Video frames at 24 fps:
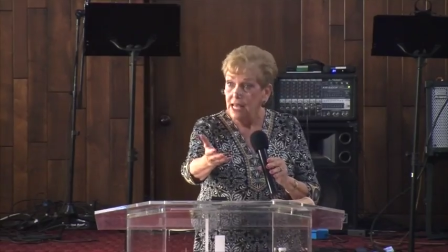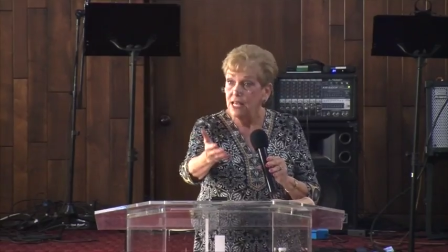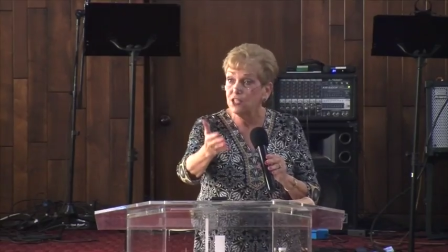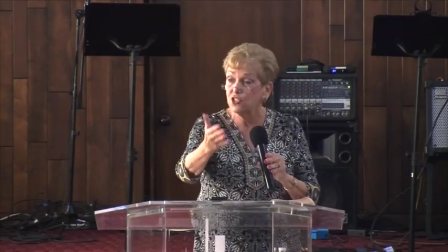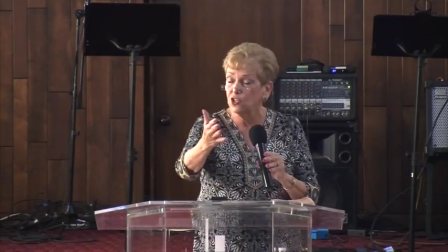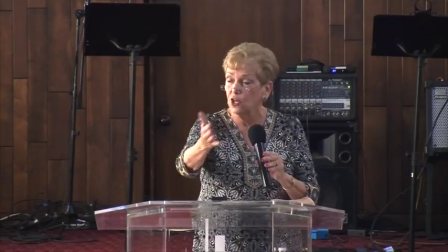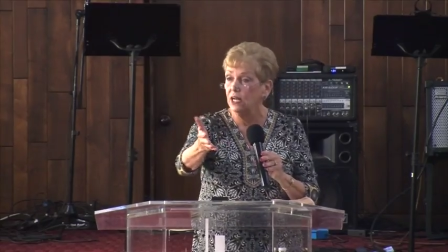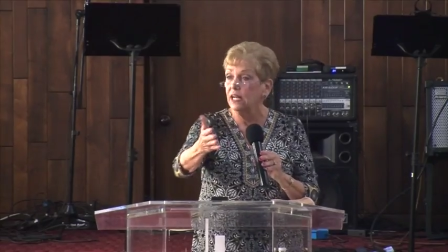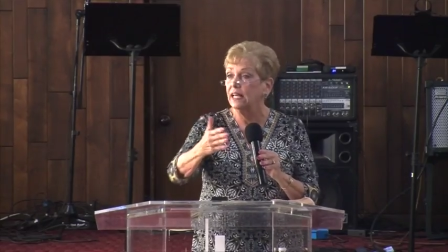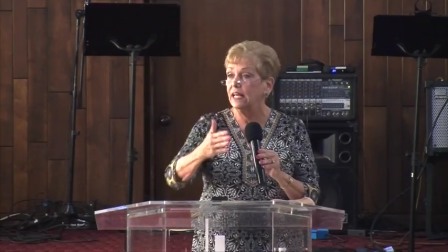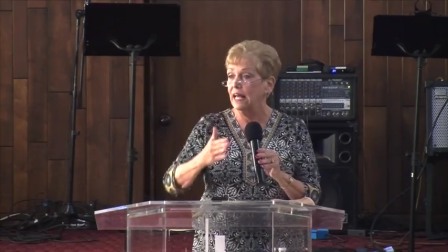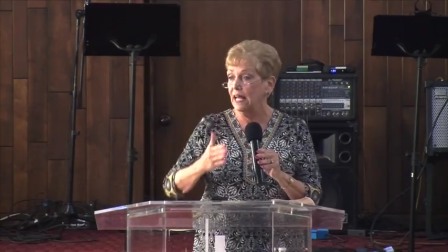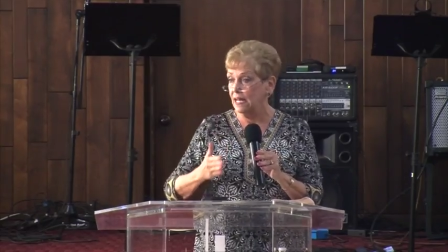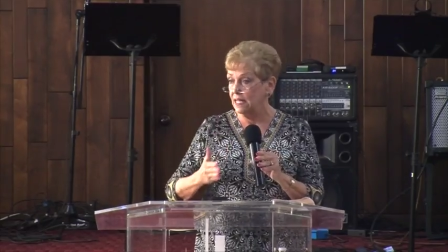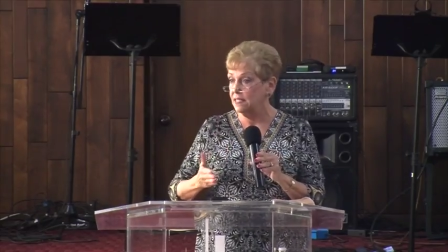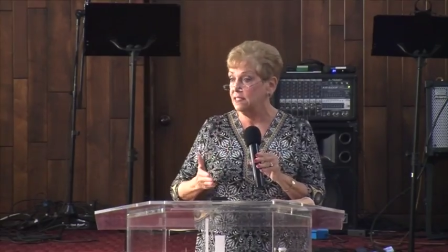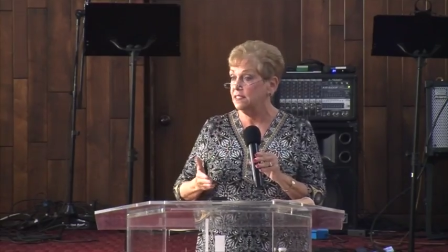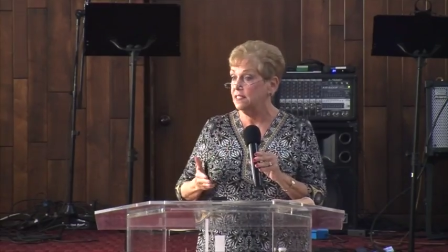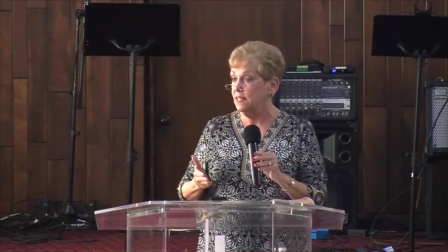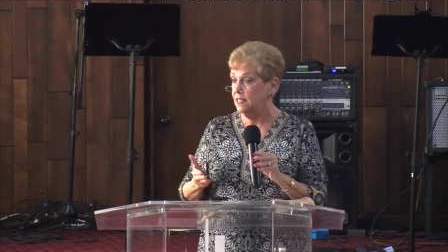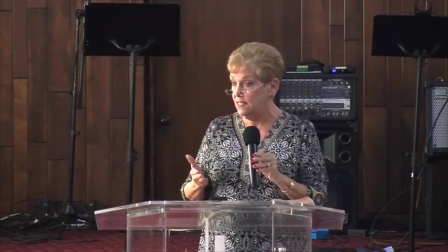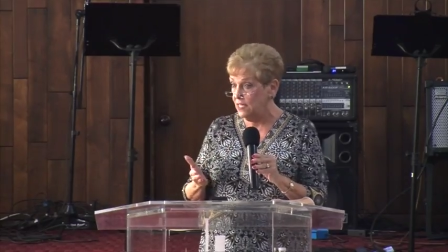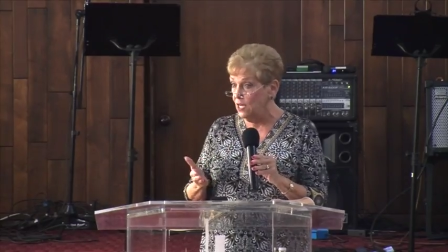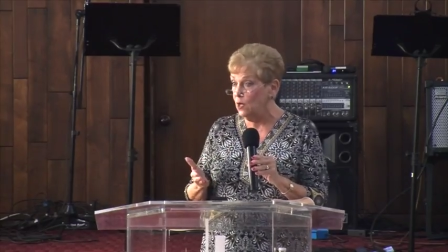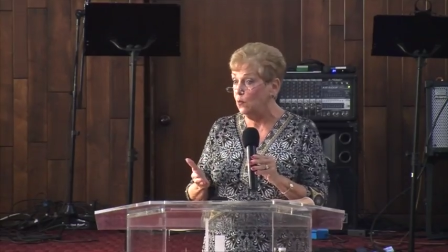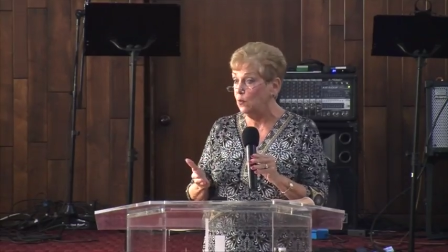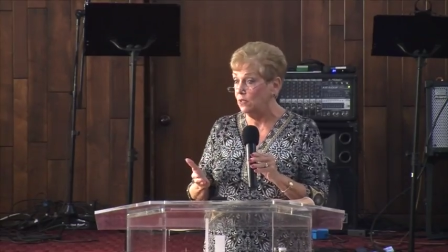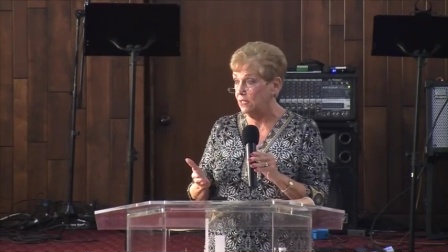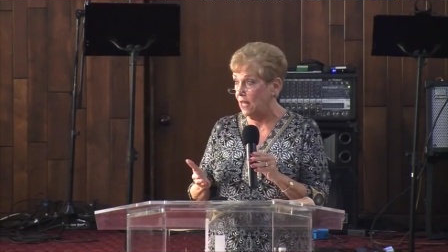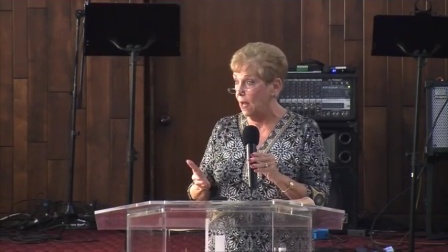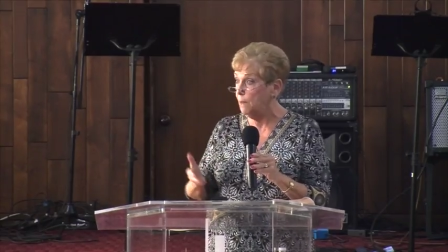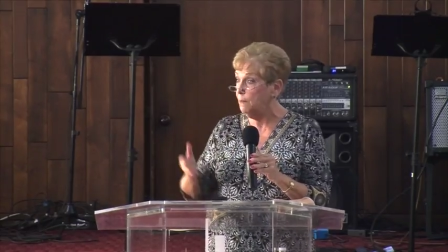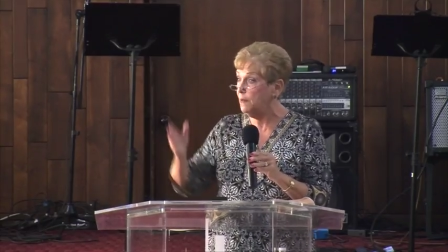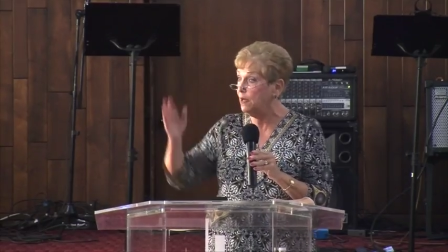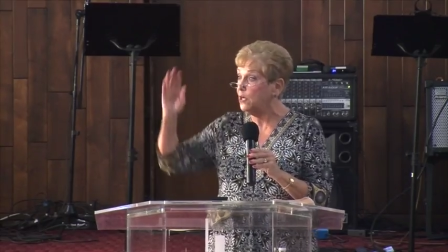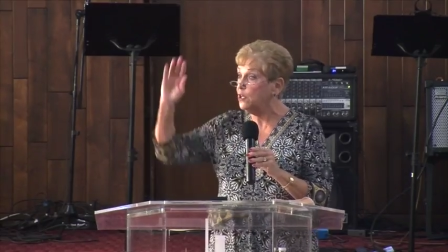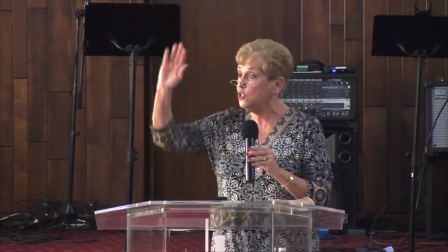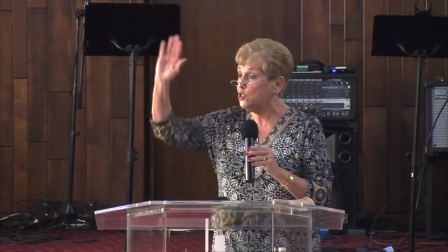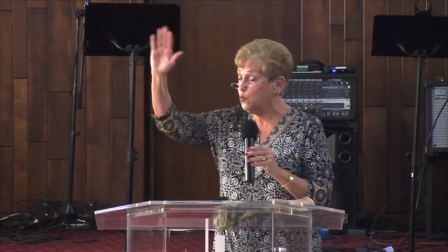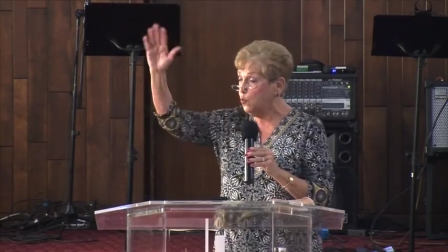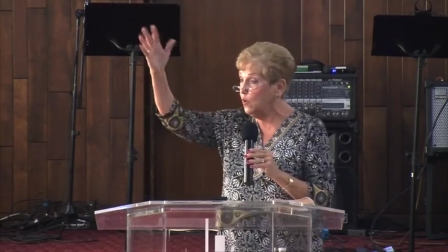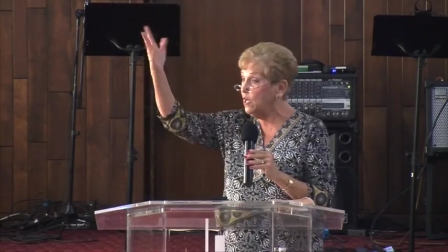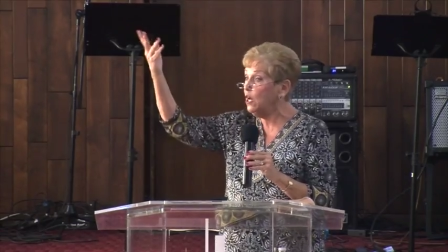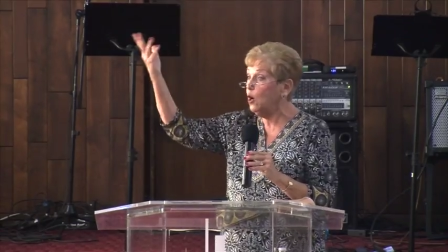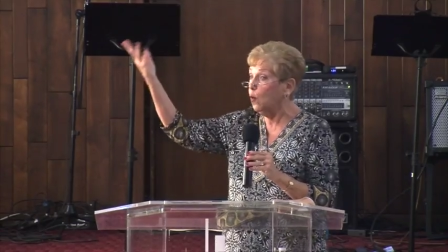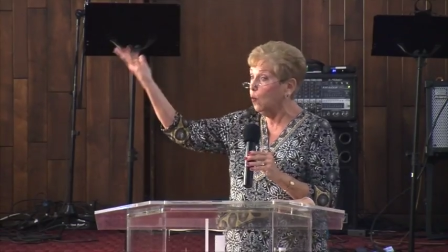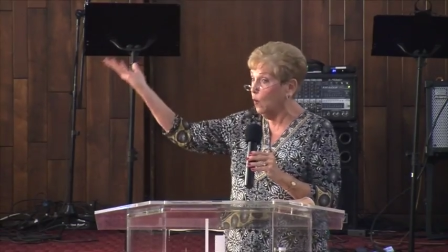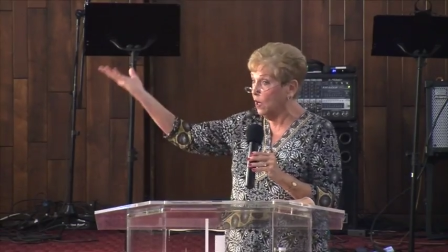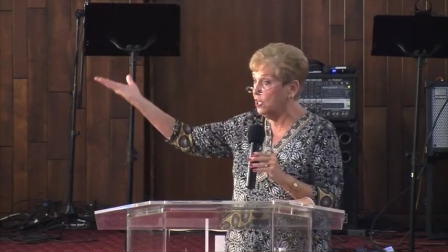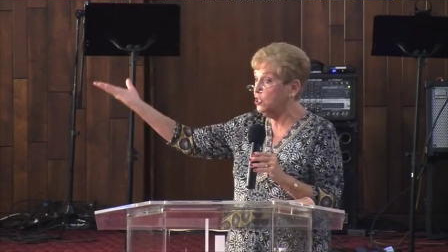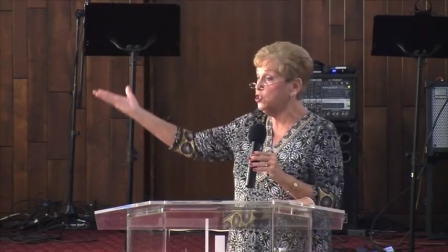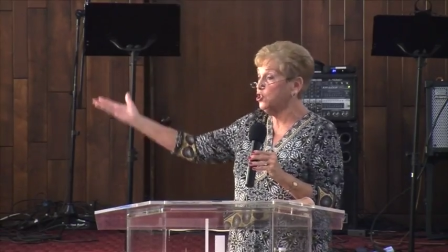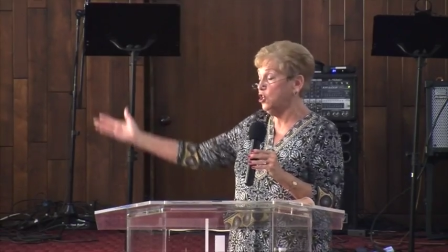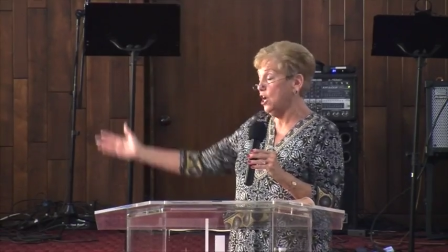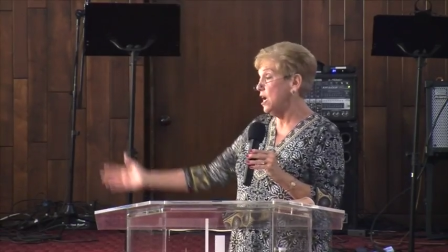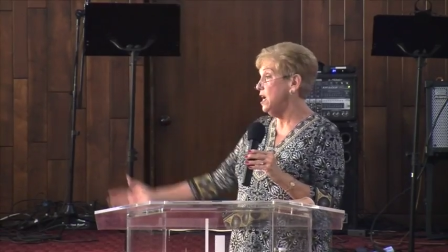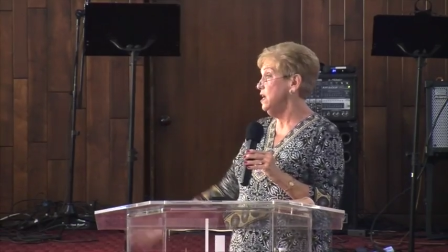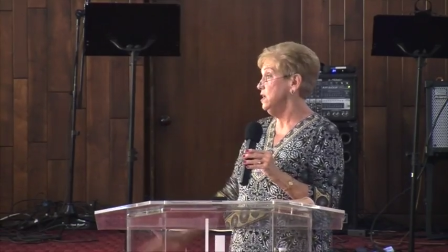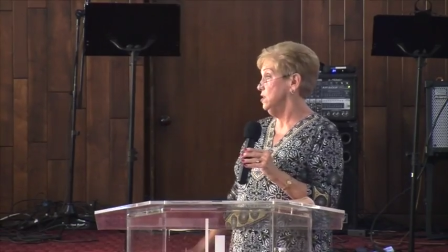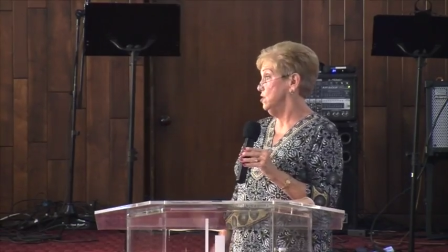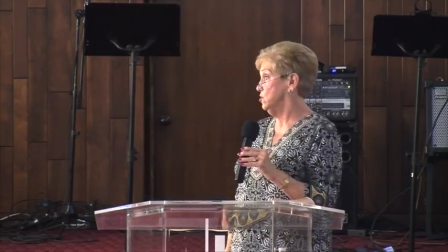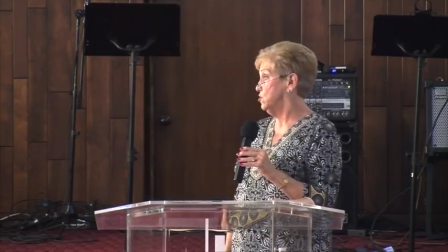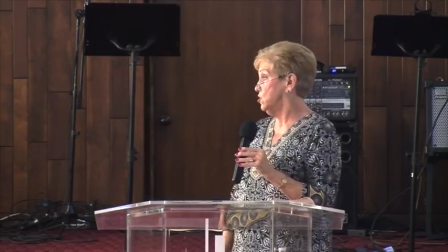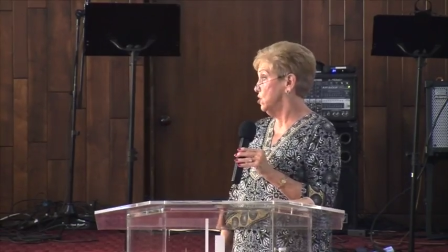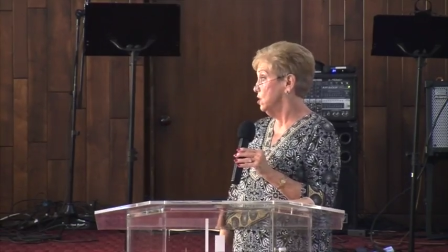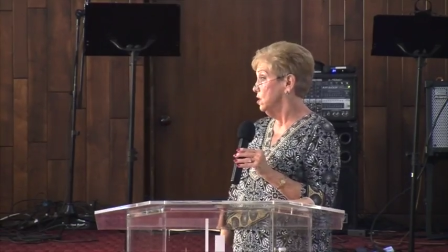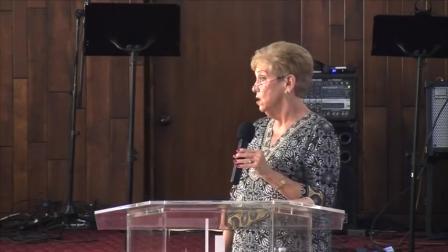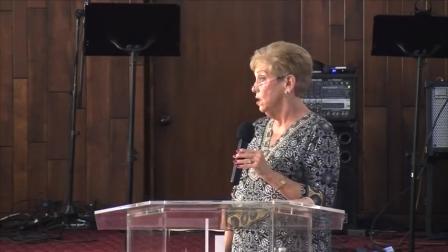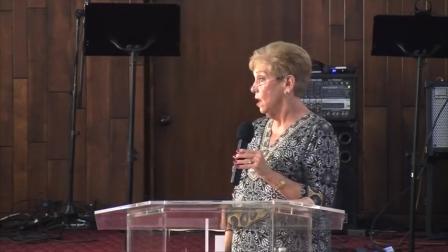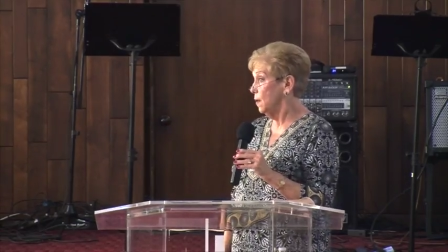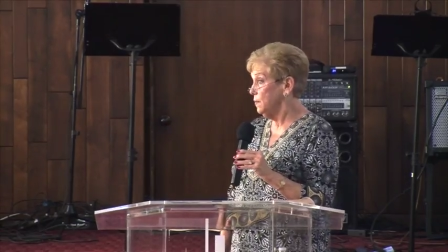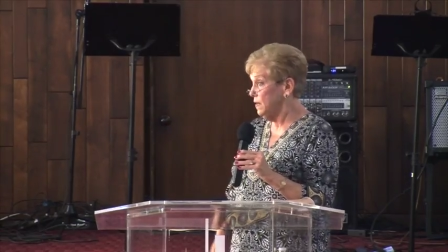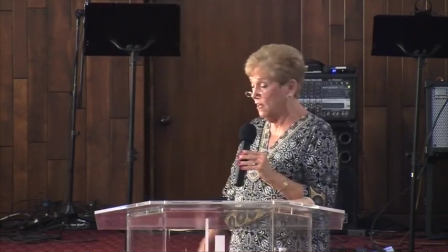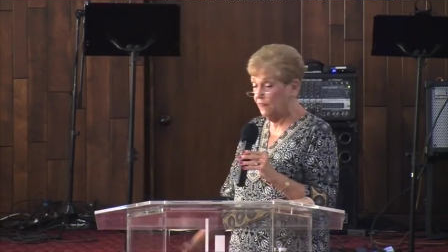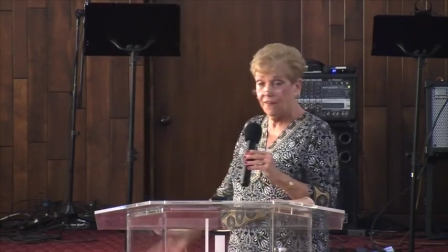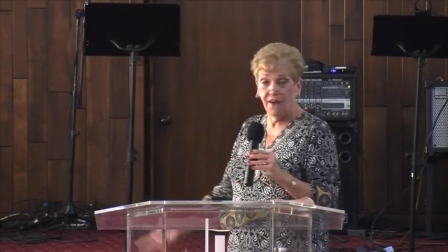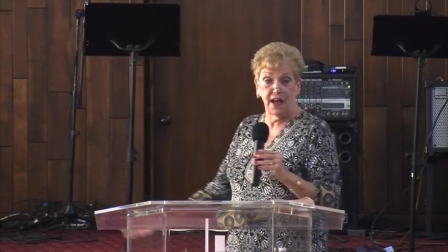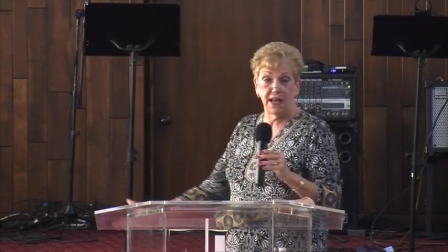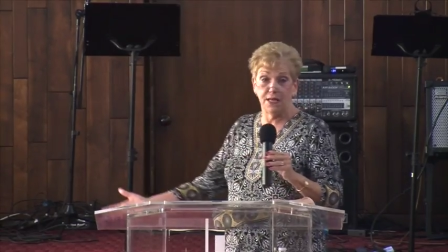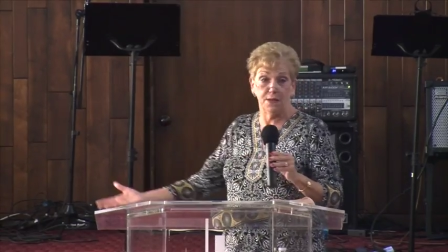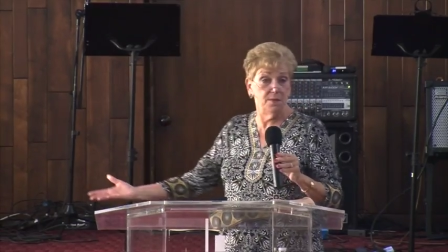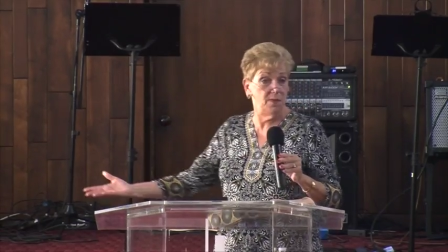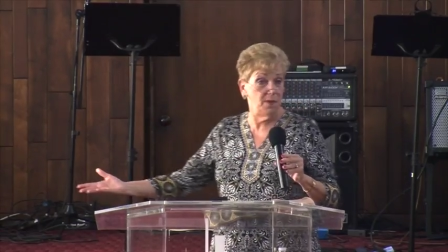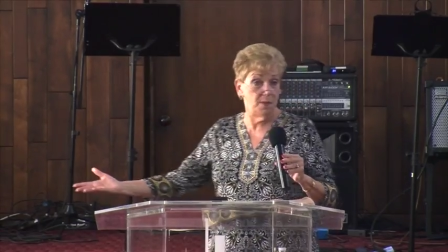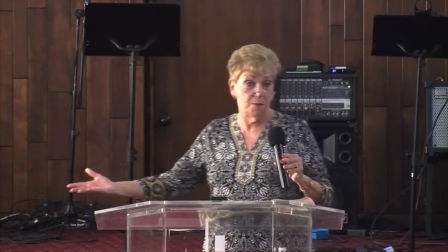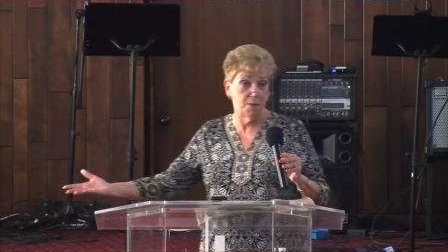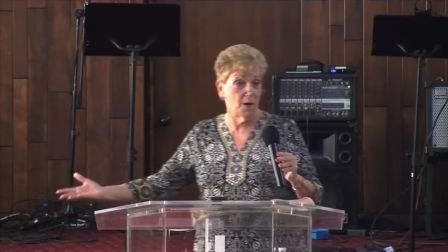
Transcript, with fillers: is going to get us to deal with that because we don't want to change. I mean, if I can be